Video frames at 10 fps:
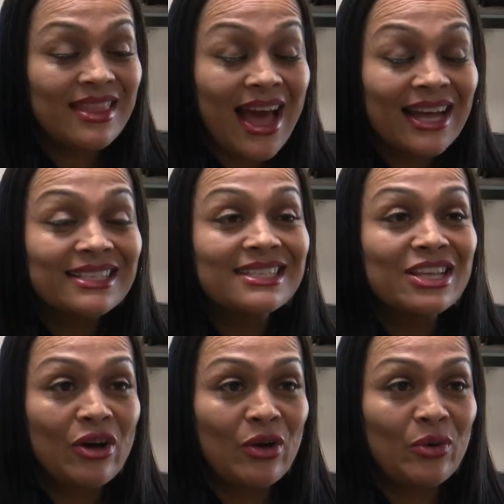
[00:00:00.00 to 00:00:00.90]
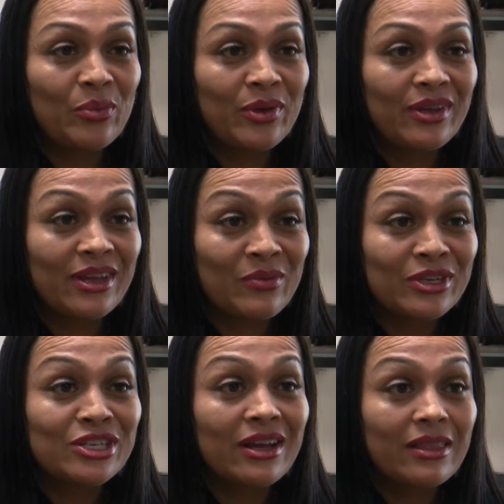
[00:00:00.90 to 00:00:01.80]
That's the hope in
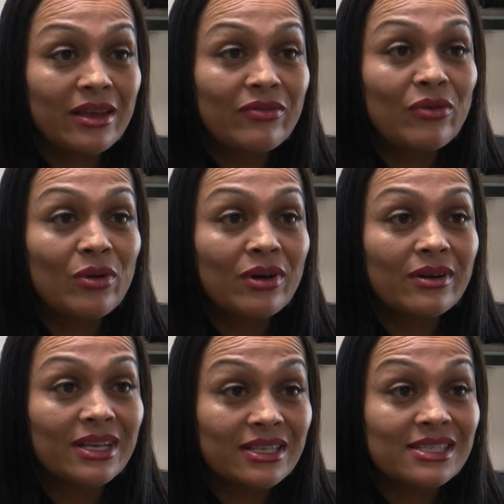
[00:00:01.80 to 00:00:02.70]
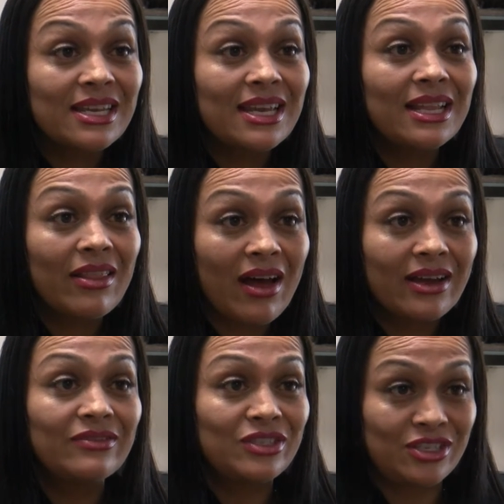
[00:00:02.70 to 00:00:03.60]
which I live for, is seeing
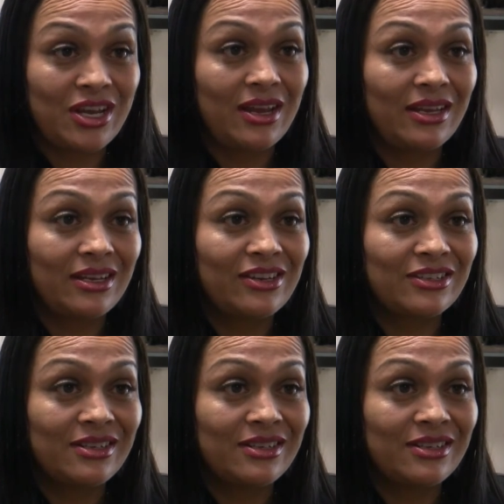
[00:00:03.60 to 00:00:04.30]
lives changed.